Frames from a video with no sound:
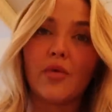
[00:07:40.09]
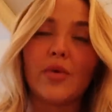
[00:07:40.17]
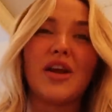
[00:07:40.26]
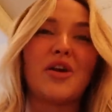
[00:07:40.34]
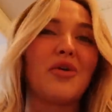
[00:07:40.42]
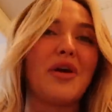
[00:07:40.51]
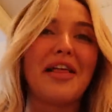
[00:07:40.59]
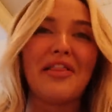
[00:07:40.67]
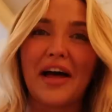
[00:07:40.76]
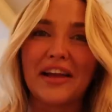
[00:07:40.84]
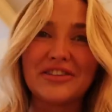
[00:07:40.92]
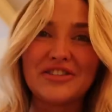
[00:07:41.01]
We had a great
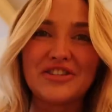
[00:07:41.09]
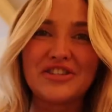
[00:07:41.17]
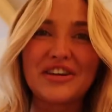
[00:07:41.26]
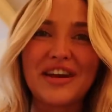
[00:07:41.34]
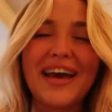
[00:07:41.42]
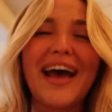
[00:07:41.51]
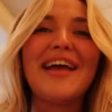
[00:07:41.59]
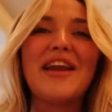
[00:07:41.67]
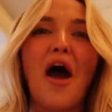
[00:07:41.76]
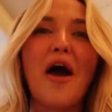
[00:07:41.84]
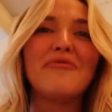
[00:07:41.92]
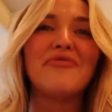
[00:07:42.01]
lunch, and
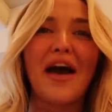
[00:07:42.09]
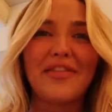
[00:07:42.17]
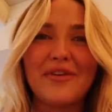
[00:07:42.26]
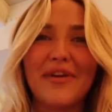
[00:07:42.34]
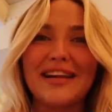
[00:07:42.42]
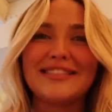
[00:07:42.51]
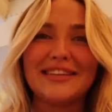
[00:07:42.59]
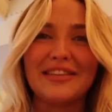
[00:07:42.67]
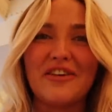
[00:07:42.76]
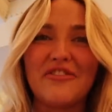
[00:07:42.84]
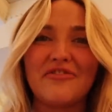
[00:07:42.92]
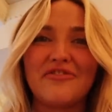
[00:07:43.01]
now I'm finally ready to
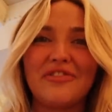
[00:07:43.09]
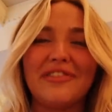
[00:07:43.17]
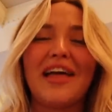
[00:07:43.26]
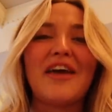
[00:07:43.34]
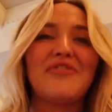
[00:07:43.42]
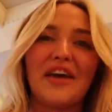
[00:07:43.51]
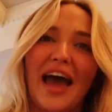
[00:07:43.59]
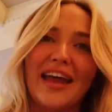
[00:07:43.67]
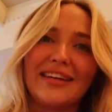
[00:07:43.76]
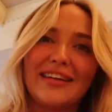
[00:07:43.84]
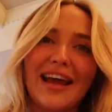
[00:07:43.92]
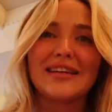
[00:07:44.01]
live life again,
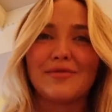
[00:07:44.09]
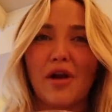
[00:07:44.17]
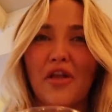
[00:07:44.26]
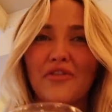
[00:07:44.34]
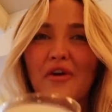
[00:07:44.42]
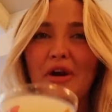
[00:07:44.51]
because I'm not on the phone